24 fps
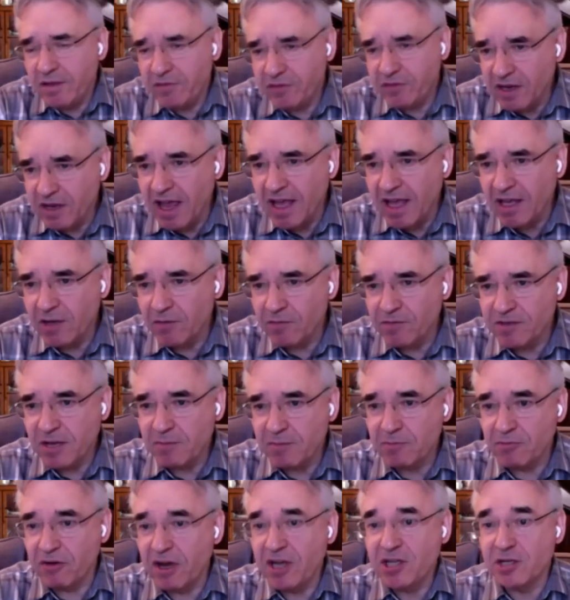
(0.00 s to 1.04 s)
if the lack of
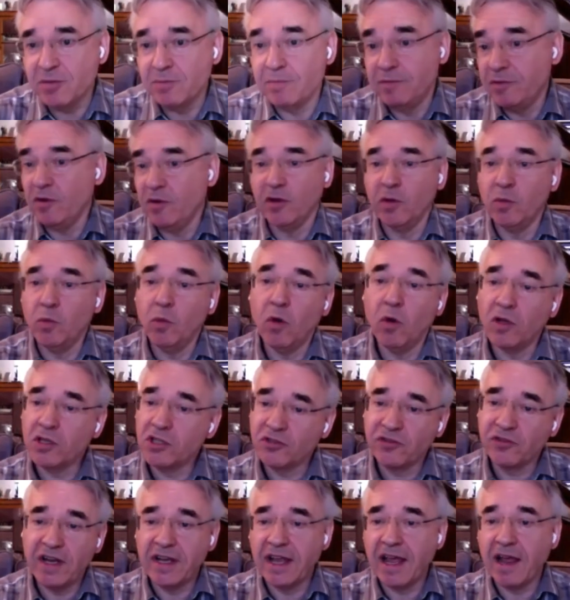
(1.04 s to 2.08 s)
separation, you could
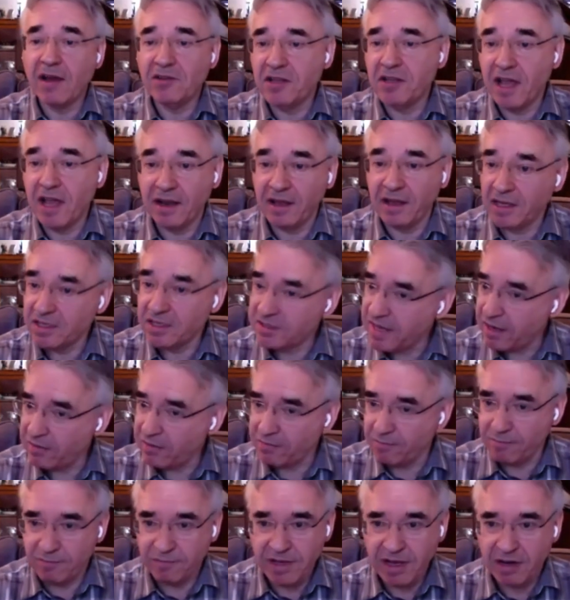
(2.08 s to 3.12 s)
walk straight down to the annex,
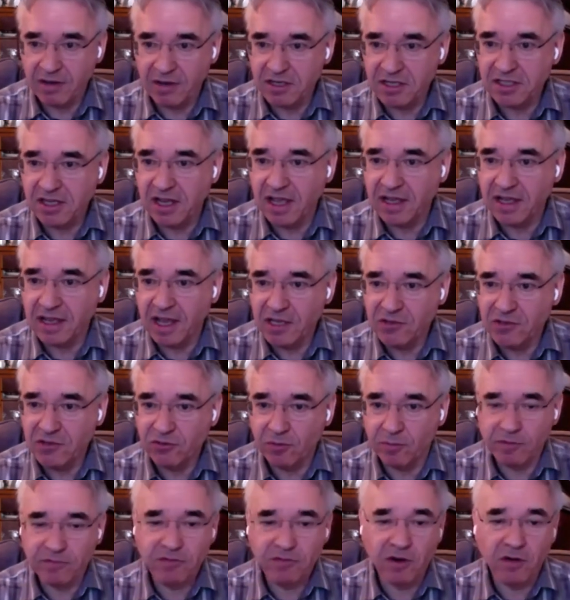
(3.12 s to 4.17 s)
down the staircase
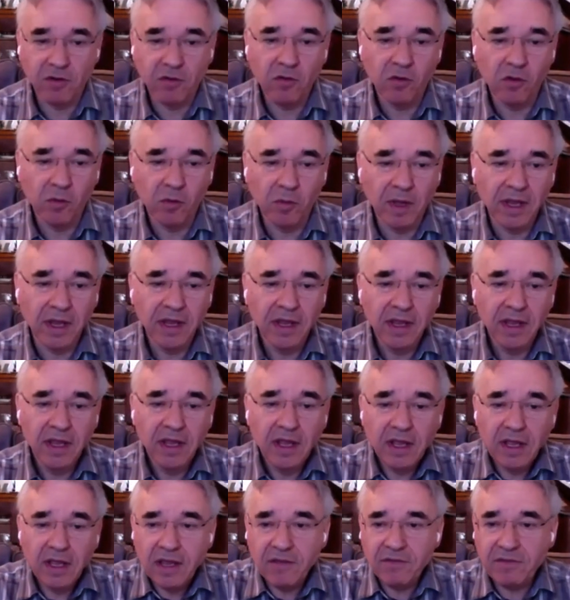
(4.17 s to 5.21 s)
from the front hallway,
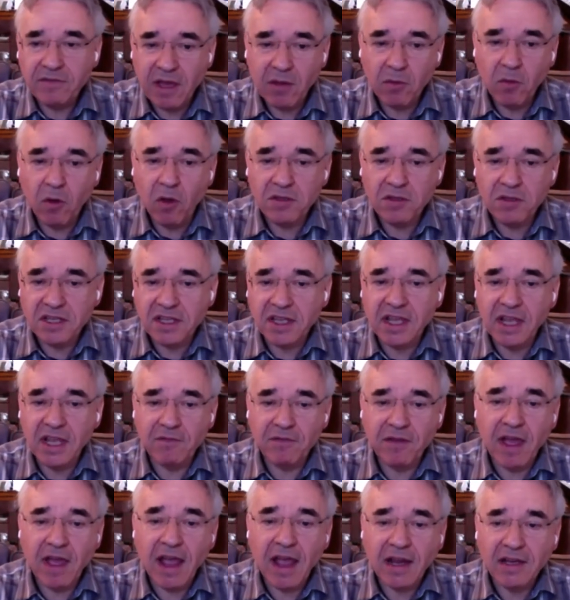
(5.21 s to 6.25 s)
if that was a
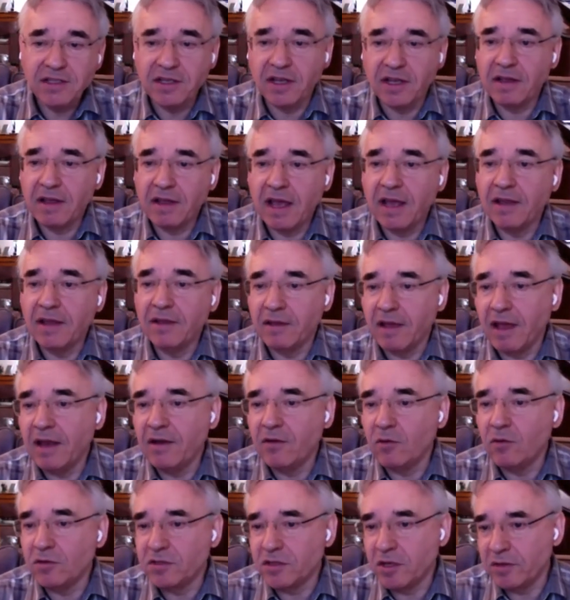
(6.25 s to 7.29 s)
key factor,
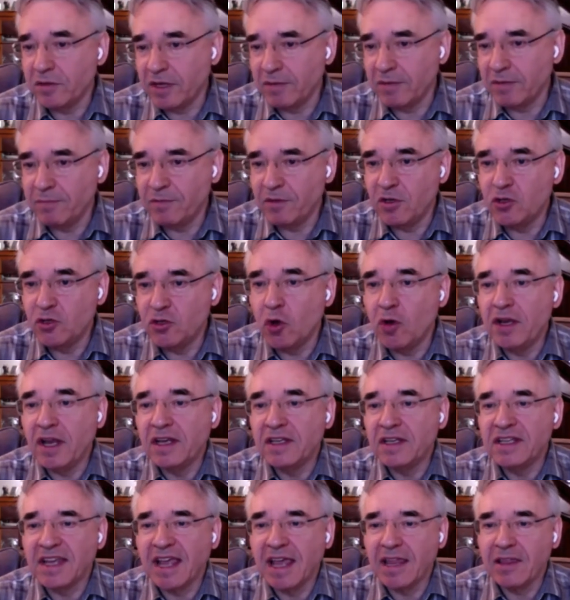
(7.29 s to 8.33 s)
and also the
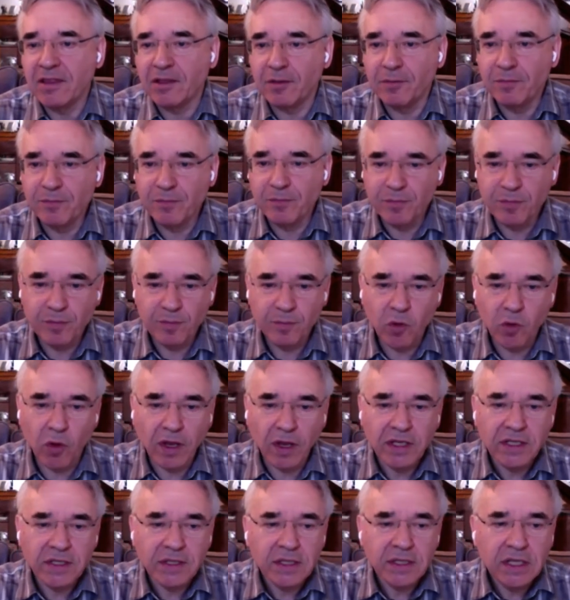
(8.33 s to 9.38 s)
joining together
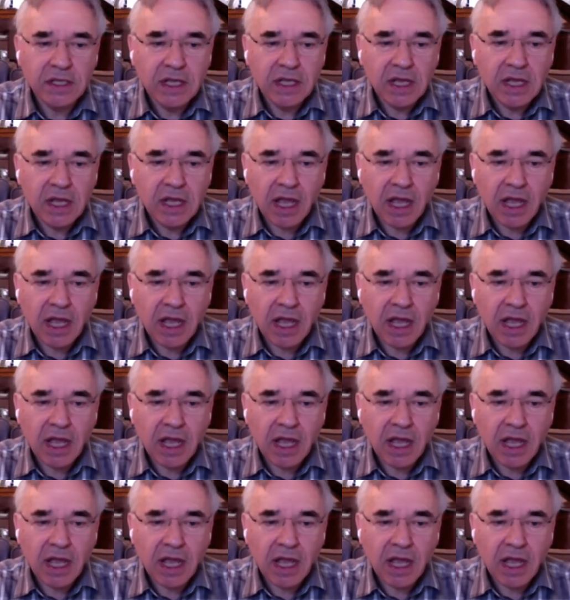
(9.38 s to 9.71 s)
point,